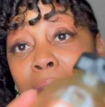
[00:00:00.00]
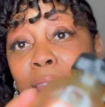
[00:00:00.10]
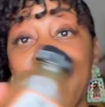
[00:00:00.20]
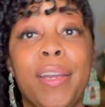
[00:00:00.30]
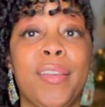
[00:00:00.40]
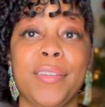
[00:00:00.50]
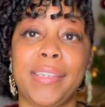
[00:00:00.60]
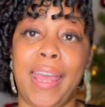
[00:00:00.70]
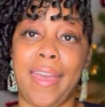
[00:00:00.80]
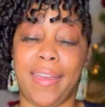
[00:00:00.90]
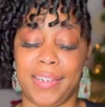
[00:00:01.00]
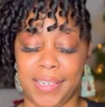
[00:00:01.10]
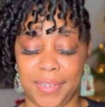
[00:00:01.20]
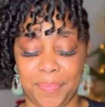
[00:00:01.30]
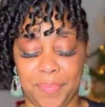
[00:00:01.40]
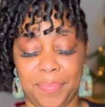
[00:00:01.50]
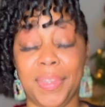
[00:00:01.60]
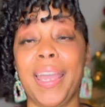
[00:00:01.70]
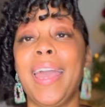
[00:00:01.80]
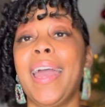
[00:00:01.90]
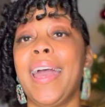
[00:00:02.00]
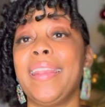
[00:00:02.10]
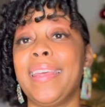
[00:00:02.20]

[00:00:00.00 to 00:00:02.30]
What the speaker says: to have her in your stash. And